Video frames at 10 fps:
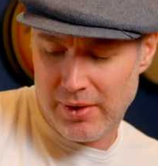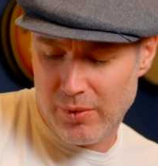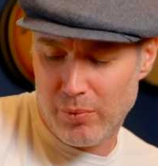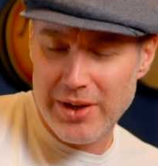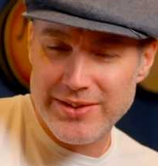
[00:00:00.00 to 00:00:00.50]

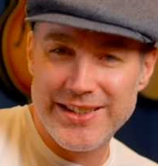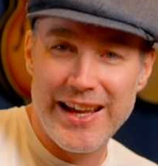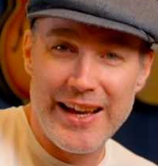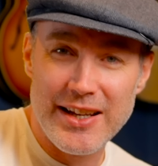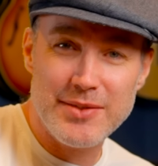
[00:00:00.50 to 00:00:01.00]
once the
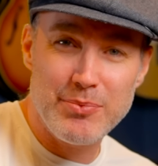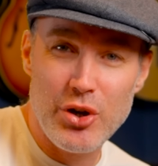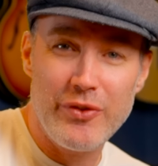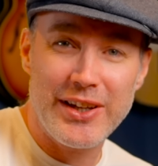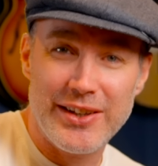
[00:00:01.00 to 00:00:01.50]
hand's
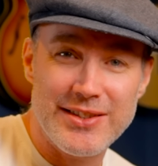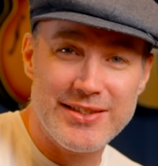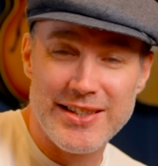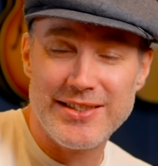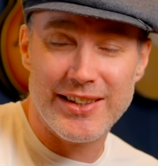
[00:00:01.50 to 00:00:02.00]
moving
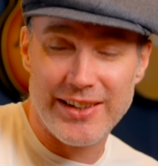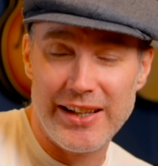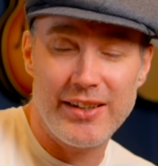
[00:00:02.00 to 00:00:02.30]
consistently,